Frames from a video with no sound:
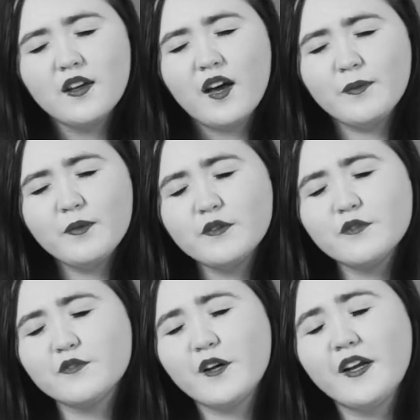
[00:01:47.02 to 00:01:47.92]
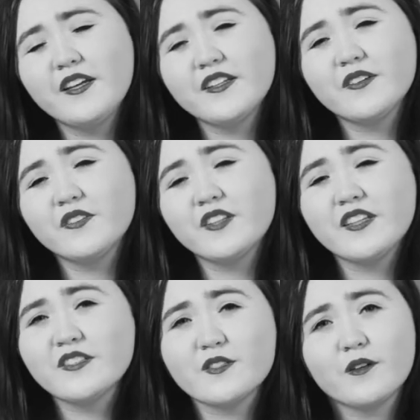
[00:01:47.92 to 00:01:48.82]
even afraid of the
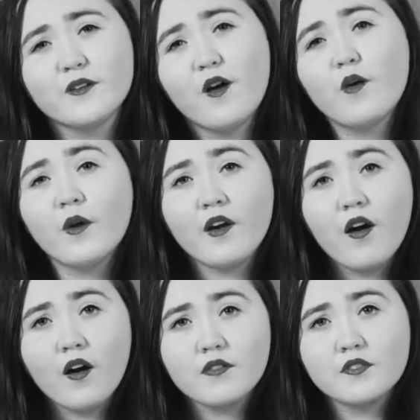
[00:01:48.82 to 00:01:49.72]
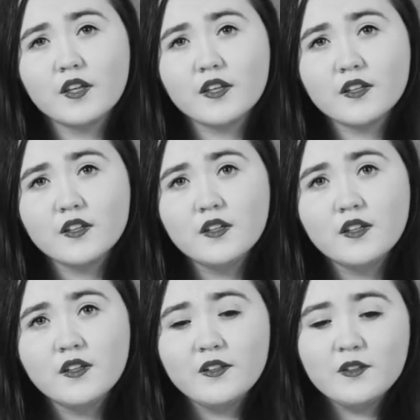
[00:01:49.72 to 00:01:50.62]
things that are a long way off, like
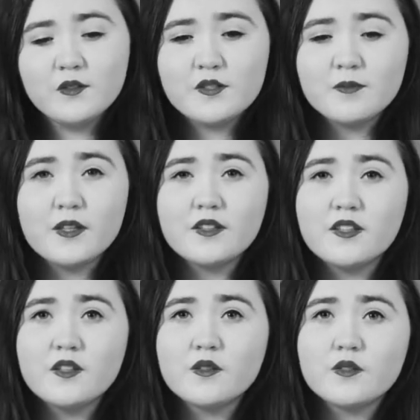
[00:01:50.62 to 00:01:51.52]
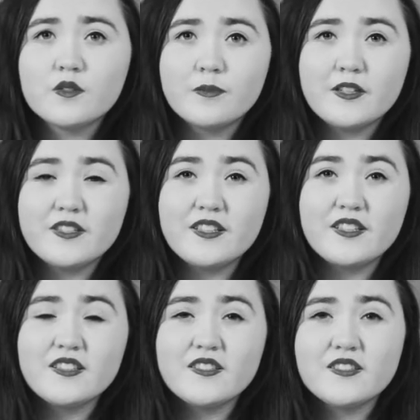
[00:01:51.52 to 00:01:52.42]
losing my tios or my
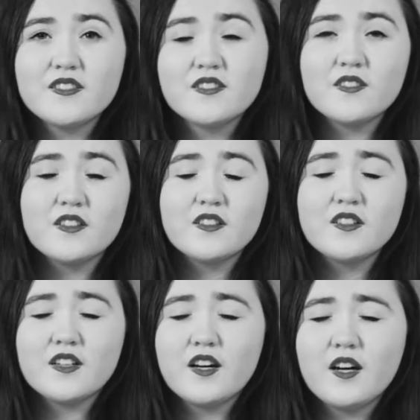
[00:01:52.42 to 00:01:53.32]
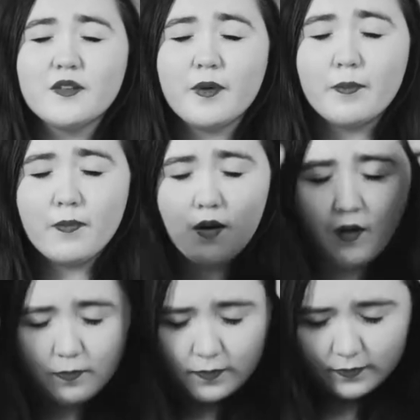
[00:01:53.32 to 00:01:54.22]
tias. God, my
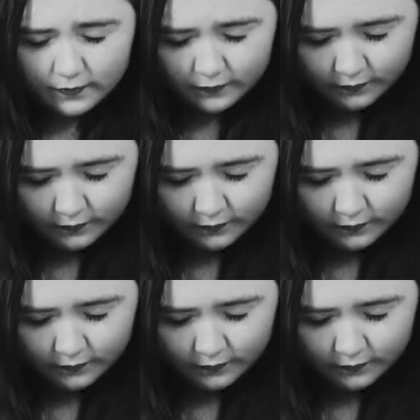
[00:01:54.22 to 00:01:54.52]
mom.